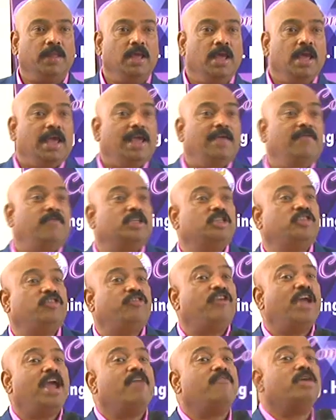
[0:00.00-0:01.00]
He was
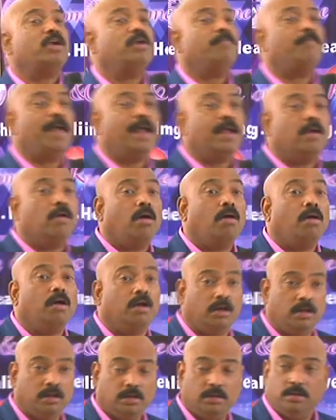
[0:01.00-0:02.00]
favored by God.
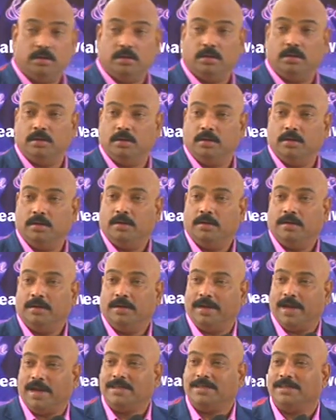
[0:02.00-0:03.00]

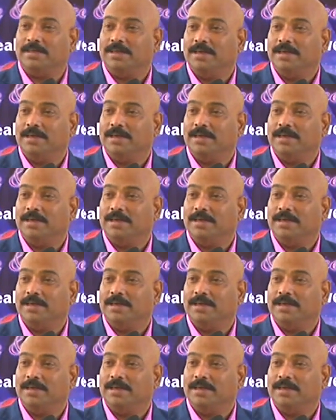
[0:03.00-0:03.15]
Yes?